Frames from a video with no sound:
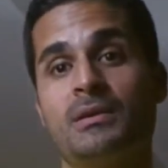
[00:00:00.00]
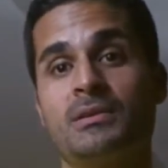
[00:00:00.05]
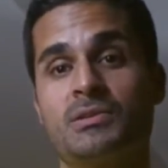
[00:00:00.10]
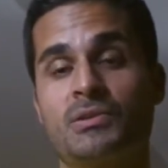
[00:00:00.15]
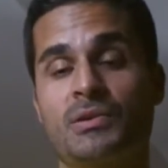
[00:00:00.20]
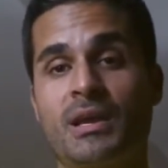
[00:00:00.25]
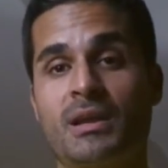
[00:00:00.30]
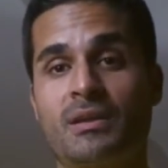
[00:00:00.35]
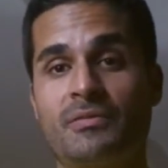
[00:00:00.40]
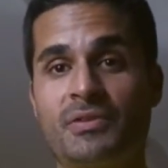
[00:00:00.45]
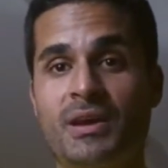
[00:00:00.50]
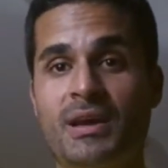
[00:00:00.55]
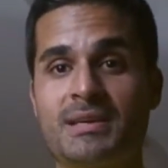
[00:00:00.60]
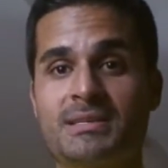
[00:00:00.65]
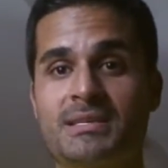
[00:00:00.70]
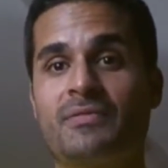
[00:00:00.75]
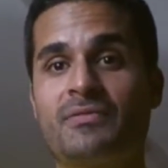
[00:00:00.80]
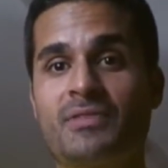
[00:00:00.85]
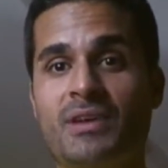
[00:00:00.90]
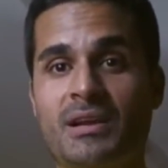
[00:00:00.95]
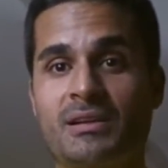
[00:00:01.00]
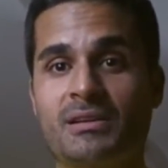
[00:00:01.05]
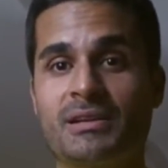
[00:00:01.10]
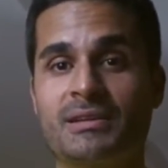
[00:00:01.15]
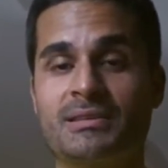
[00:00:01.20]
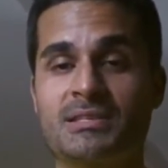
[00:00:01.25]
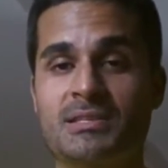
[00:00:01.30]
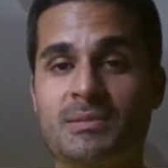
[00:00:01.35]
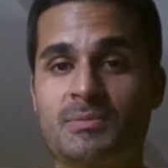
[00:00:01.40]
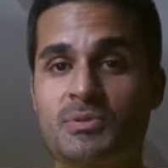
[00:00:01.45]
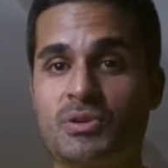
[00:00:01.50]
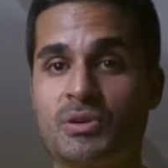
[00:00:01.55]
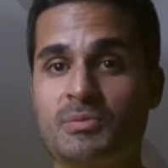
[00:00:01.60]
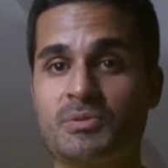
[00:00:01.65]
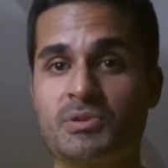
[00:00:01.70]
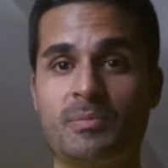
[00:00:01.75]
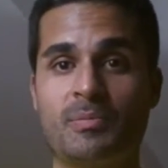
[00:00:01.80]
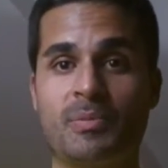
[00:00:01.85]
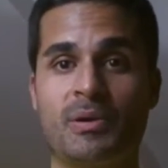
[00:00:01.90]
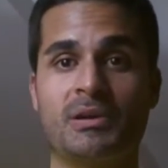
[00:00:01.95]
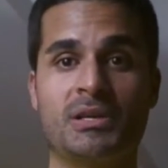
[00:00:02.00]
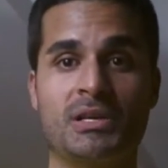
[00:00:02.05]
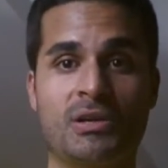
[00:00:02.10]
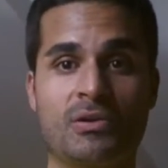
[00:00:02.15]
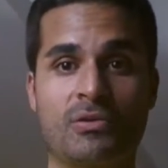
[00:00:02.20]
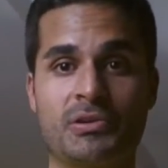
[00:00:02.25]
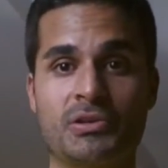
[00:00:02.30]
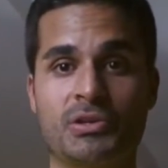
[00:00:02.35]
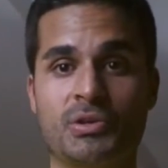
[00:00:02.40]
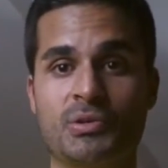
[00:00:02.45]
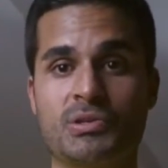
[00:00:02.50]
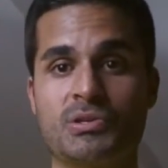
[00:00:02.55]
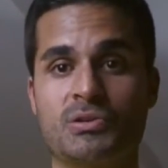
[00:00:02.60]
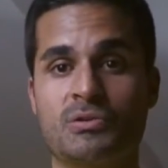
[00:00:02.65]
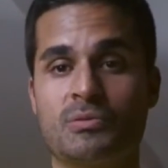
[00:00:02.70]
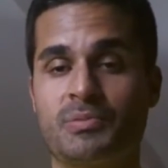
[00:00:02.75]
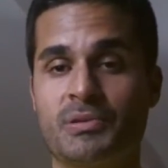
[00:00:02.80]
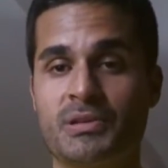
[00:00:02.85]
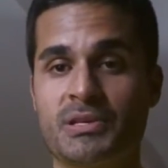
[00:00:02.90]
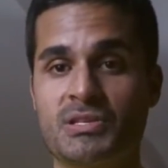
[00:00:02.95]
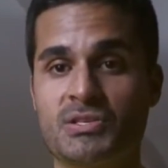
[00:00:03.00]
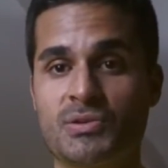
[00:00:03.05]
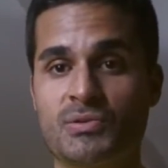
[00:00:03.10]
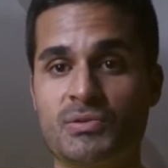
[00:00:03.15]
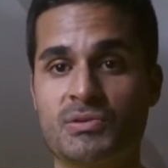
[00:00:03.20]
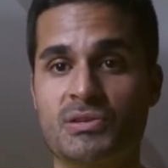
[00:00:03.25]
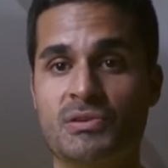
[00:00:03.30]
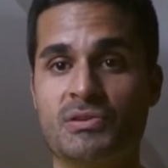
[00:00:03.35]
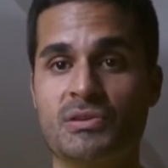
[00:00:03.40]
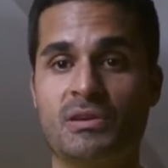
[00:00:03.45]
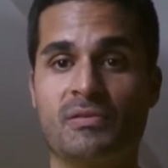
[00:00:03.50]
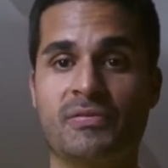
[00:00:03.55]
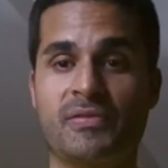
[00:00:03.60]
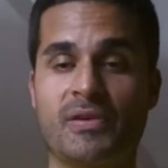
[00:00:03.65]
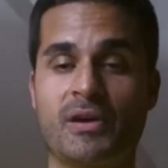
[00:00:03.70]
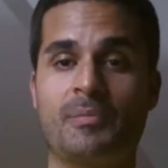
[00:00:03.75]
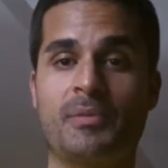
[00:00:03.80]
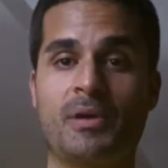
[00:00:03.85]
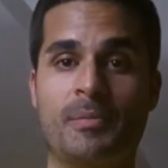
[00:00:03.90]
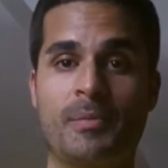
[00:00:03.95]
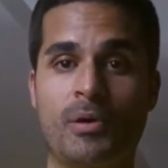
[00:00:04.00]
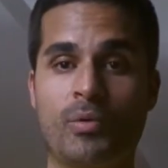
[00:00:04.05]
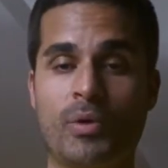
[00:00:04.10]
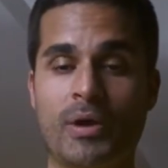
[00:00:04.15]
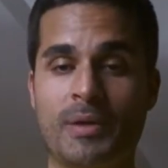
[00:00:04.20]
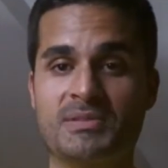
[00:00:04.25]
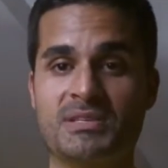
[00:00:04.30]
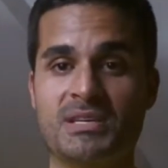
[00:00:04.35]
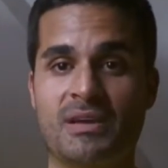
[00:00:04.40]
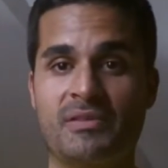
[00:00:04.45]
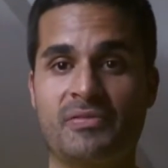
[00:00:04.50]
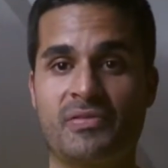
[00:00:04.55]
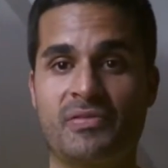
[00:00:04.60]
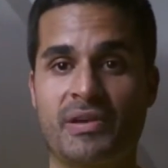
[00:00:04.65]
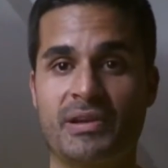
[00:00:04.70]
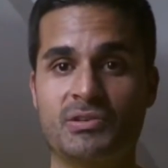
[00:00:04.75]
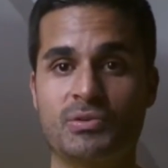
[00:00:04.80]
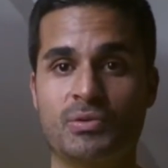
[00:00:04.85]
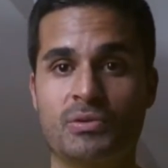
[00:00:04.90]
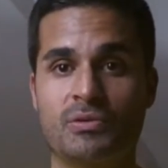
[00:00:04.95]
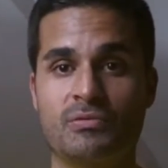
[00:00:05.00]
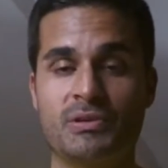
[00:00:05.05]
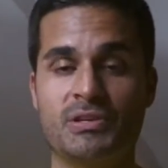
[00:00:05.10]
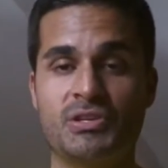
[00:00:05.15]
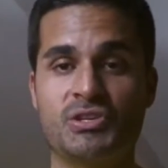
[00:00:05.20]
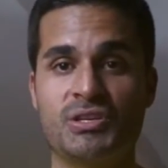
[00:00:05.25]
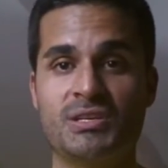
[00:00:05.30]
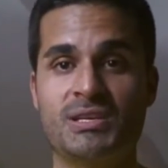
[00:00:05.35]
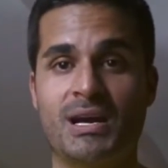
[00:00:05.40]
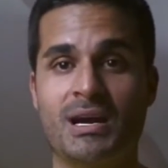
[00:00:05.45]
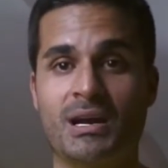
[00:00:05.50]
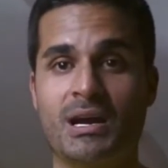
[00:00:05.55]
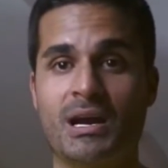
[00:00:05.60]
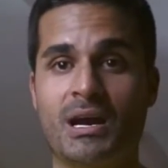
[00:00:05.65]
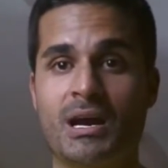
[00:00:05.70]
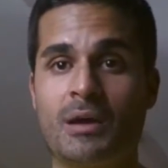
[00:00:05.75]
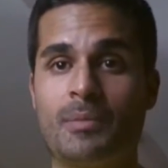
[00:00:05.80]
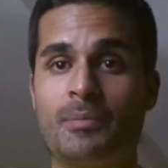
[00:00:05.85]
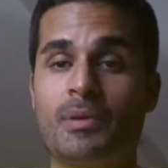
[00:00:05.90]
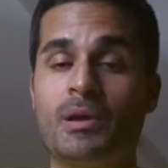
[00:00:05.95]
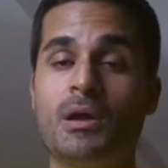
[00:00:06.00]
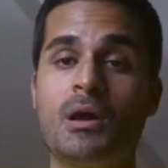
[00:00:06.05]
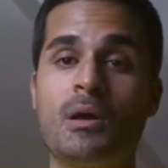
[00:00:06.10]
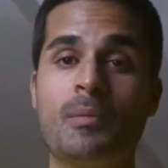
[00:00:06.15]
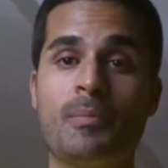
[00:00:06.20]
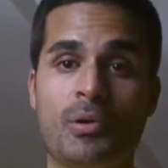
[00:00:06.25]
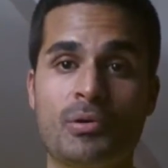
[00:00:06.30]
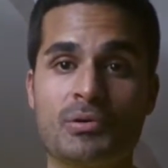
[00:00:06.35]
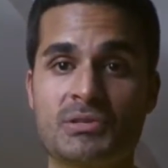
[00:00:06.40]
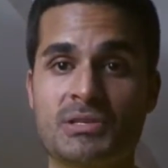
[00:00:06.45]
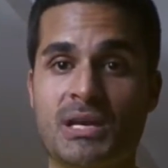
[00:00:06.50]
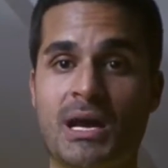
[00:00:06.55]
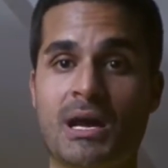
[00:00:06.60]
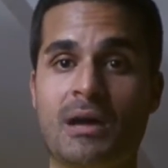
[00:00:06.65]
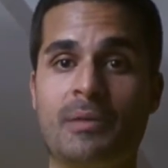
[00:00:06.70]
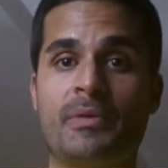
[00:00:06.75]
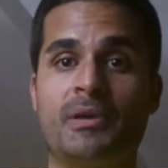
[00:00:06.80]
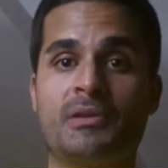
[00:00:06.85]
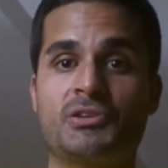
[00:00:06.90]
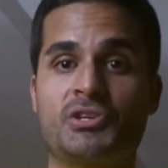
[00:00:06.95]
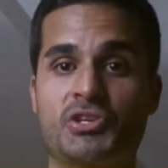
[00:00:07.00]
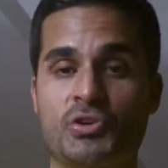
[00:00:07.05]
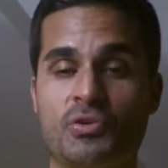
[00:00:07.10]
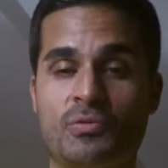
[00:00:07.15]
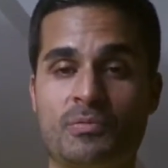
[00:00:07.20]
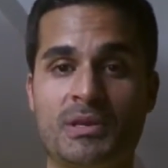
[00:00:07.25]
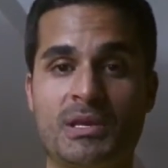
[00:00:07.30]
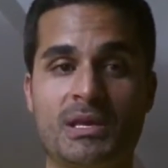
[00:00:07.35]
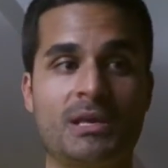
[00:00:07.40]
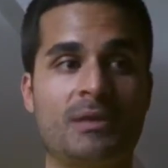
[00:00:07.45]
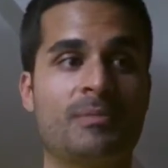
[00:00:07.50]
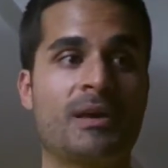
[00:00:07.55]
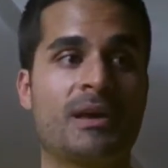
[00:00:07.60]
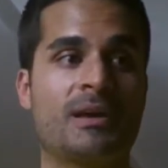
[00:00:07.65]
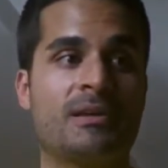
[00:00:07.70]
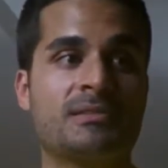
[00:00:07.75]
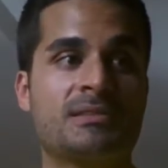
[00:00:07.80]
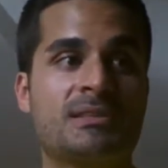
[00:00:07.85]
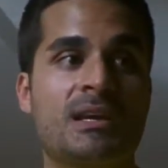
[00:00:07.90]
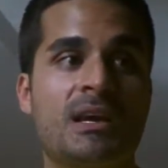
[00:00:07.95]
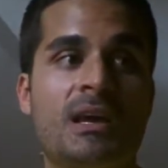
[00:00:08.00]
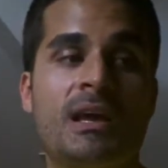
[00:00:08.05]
So again, if you guys have not clicked the subscription button here on YouTube, please do so. You can find me on my website, franktortorici.com. Post comments, shoot me emails.